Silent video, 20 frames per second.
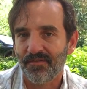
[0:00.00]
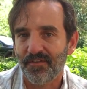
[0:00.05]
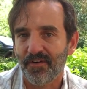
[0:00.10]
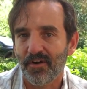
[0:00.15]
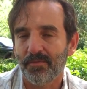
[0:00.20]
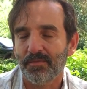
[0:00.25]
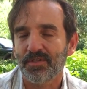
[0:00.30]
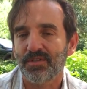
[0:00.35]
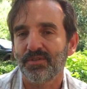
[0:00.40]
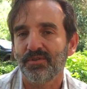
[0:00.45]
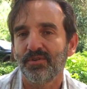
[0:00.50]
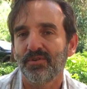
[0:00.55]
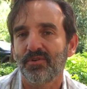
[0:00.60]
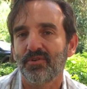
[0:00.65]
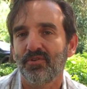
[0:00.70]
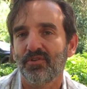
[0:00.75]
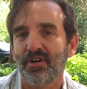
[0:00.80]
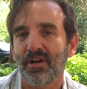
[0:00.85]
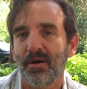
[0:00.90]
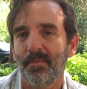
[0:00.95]

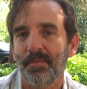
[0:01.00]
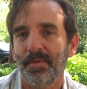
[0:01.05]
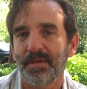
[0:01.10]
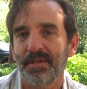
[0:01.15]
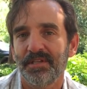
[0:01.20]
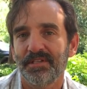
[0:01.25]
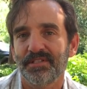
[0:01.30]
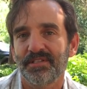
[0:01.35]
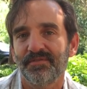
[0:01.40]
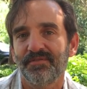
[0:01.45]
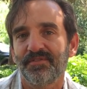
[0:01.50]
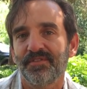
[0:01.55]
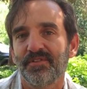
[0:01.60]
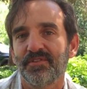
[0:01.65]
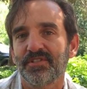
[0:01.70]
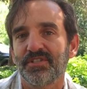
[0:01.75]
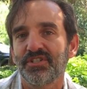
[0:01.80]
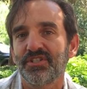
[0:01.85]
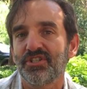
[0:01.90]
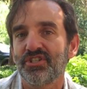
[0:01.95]
pharmaceutical companies, if
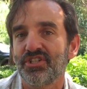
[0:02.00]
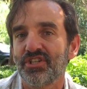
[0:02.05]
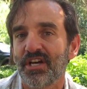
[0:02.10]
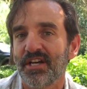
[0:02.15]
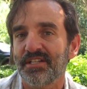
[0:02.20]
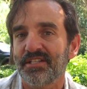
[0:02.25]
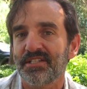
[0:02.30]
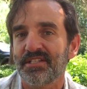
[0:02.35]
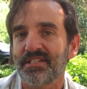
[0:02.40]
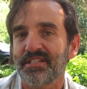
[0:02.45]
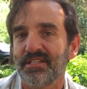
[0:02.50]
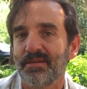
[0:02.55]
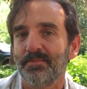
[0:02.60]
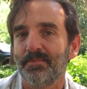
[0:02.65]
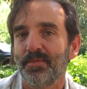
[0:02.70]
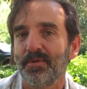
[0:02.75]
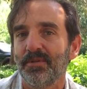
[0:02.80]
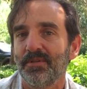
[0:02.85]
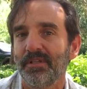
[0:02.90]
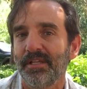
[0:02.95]
there's just
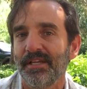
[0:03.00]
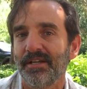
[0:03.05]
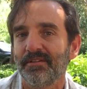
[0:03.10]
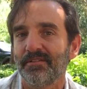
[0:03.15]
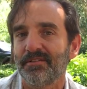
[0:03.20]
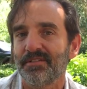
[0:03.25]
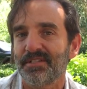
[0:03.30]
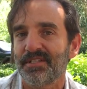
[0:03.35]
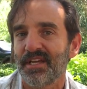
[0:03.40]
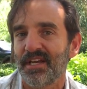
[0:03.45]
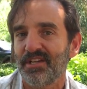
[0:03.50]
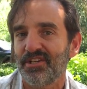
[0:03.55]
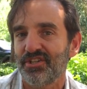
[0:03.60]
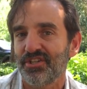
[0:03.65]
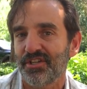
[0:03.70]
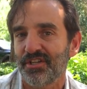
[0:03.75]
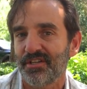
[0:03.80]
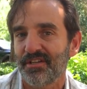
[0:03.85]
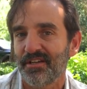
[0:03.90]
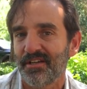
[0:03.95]
simple
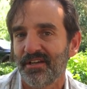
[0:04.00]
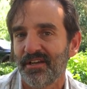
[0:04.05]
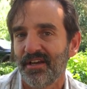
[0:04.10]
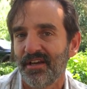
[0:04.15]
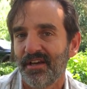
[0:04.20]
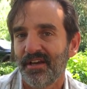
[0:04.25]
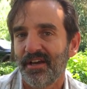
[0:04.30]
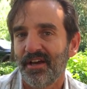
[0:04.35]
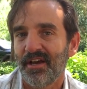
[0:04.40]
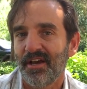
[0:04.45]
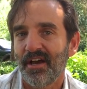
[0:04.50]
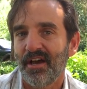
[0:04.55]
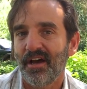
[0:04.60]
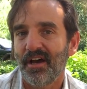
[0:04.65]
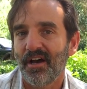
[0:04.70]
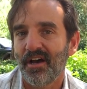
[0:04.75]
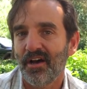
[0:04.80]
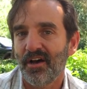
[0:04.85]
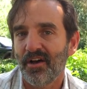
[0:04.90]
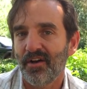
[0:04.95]
legalization
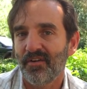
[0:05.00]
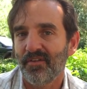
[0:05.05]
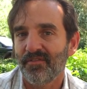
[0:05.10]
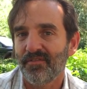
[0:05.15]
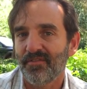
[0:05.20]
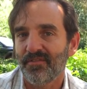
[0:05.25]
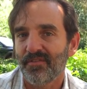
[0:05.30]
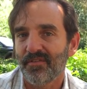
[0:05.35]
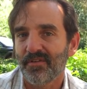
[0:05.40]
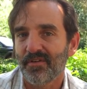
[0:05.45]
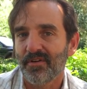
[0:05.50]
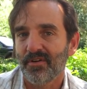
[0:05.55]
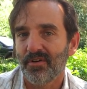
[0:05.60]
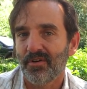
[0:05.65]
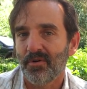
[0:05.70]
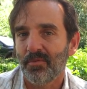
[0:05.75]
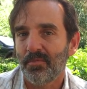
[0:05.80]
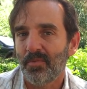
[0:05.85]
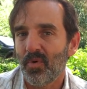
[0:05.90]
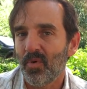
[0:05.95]
of
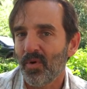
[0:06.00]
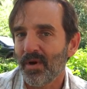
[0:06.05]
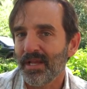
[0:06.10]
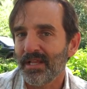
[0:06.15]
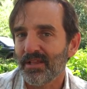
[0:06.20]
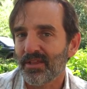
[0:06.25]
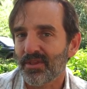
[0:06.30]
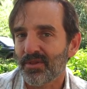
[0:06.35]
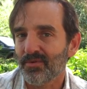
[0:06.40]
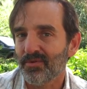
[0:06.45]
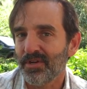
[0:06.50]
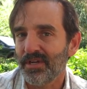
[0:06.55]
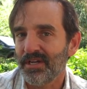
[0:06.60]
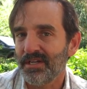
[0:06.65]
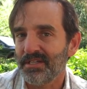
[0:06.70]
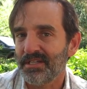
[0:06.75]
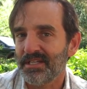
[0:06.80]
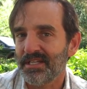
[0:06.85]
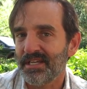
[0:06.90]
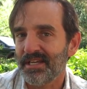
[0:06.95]
0.3
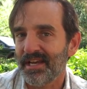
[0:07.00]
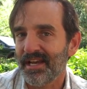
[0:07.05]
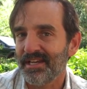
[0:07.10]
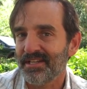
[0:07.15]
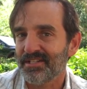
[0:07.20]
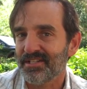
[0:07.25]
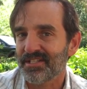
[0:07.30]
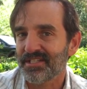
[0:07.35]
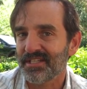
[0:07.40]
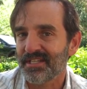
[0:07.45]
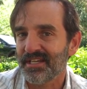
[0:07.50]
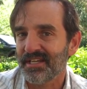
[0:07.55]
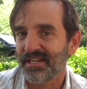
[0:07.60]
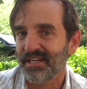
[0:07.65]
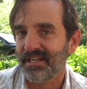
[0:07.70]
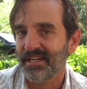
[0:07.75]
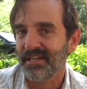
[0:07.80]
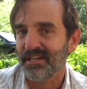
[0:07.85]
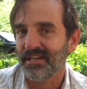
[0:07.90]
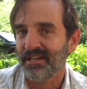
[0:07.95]

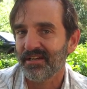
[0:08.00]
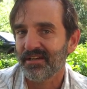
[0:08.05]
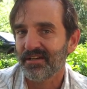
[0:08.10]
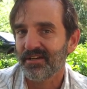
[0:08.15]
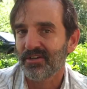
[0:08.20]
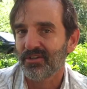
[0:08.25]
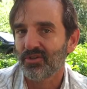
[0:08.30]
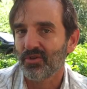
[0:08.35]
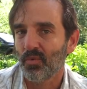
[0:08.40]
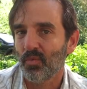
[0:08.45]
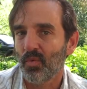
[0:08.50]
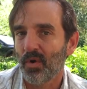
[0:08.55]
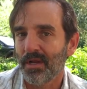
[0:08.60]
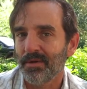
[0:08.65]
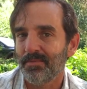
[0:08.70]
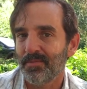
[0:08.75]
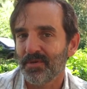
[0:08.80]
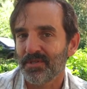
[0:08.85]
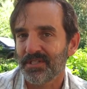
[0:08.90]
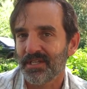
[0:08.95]
THC to
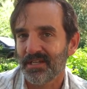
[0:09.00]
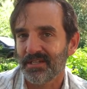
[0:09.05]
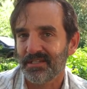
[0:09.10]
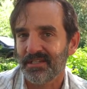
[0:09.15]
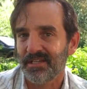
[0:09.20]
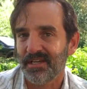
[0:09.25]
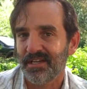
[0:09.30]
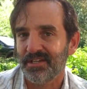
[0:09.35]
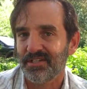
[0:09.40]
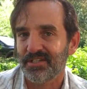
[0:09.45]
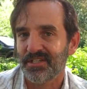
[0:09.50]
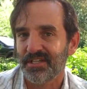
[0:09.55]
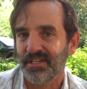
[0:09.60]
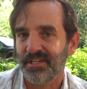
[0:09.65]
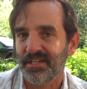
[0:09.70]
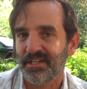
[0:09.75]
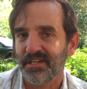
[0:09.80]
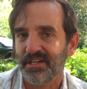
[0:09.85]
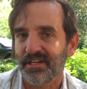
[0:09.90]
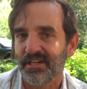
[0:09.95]
1%
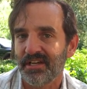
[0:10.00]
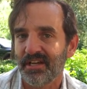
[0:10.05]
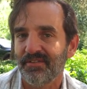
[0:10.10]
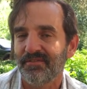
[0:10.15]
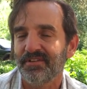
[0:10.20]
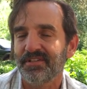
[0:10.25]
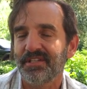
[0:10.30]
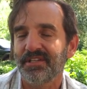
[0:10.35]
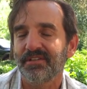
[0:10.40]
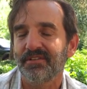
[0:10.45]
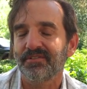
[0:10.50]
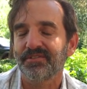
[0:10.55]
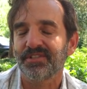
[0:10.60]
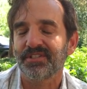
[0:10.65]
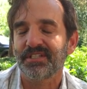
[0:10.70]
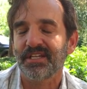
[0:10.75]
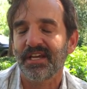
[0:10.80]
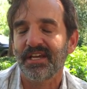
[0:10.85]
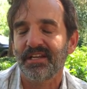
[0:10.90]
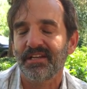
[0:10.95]
THC in every single
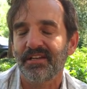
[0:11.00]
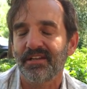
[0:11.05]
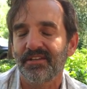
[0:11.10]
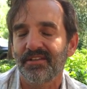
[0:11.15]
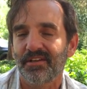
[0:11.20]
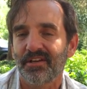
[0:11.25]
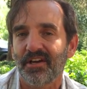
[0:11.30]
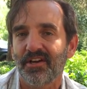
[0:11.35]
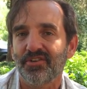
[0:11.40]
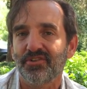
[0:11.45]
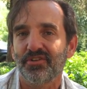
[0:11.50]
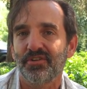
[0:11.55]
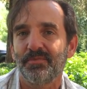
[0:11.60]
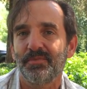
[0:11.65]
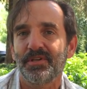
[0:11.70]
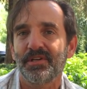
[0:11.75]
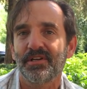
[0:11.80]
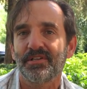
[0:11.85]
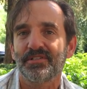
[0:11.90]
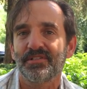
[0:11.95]
state in the country,
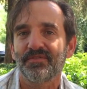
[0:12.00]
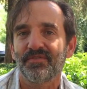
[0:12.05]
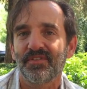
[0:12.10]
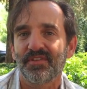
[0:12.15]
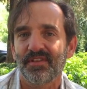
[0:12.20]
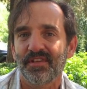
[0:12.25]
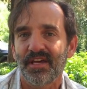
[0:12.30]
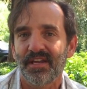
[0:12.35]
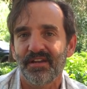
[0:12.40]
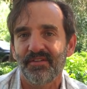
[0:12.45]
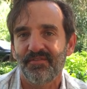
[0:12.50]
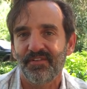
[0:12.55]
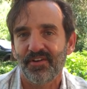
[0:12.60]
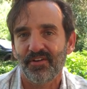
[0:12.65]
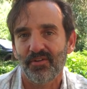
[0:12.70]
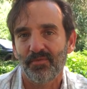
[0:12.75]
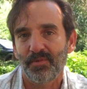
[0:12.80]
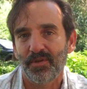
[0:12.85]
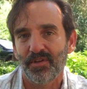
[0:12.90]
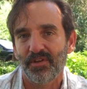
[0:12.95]
because of the then
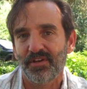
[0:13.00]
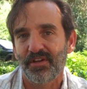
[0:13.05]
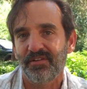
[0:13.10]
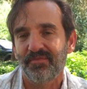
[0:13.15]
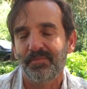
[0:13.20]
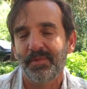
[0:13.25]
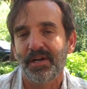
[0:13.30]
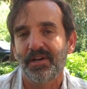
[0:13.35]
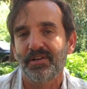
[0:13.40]
availability of